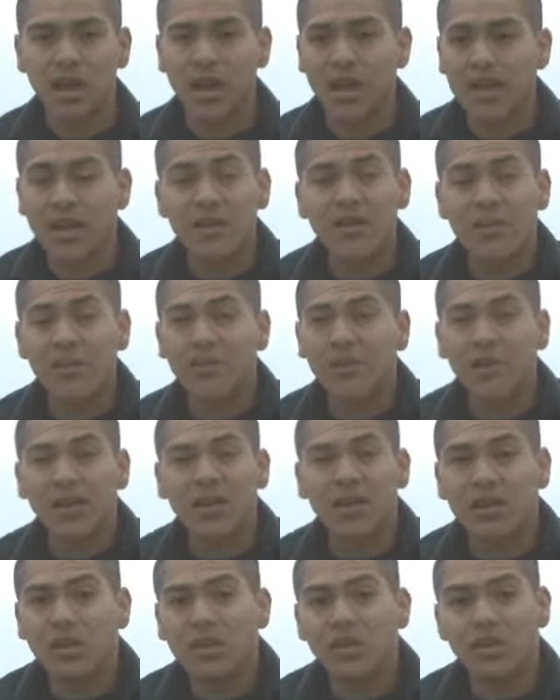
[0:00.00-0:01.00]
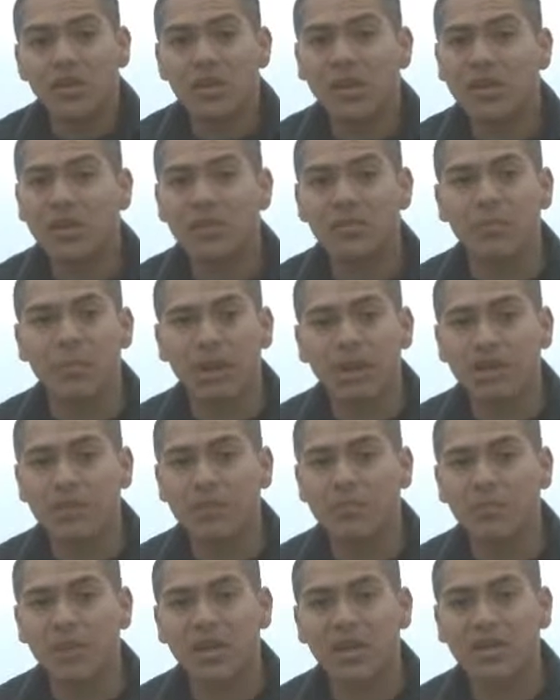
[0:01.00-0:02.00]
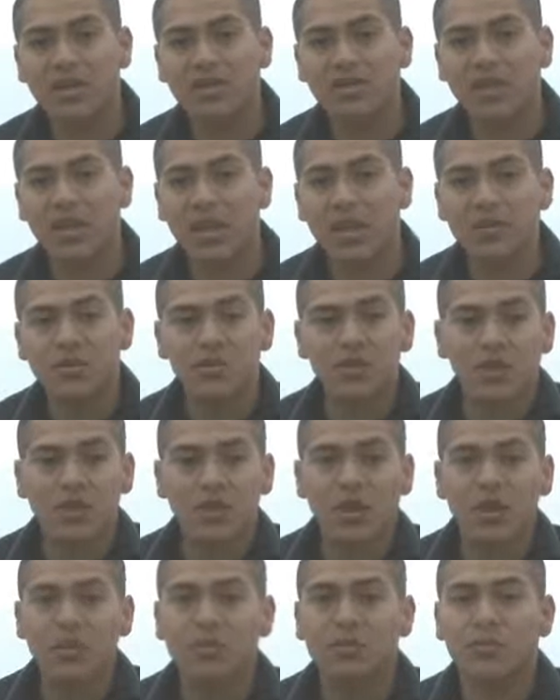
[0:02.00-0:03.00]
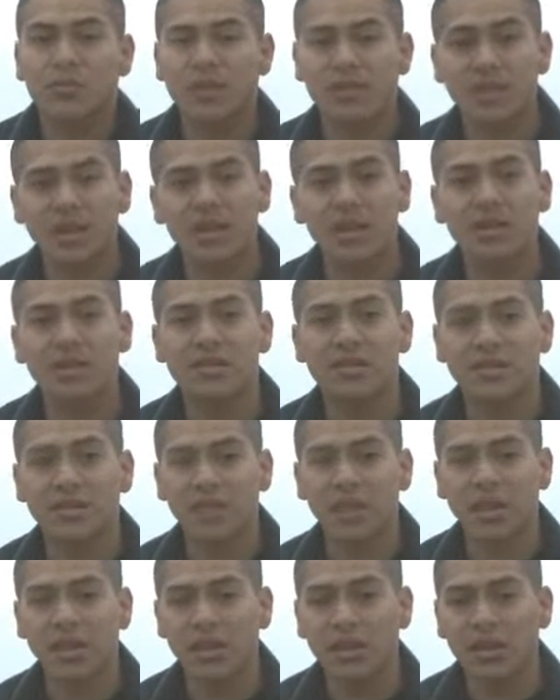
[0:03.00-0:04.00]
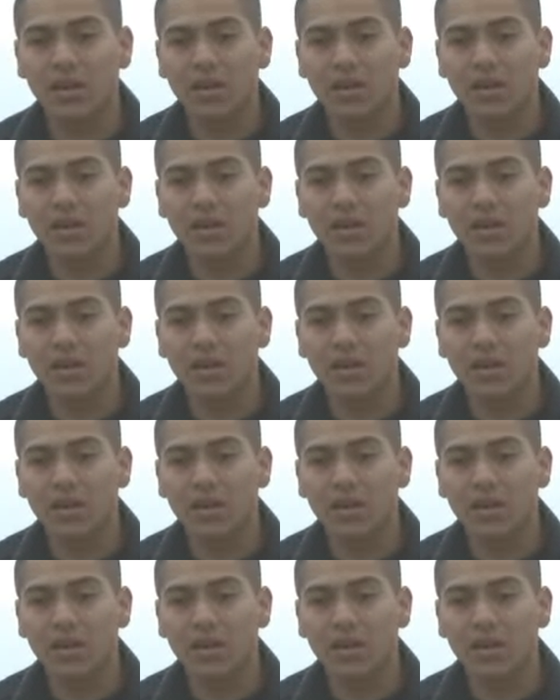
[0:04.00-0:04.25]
I never really knew nothing much because that was all that was presented to me.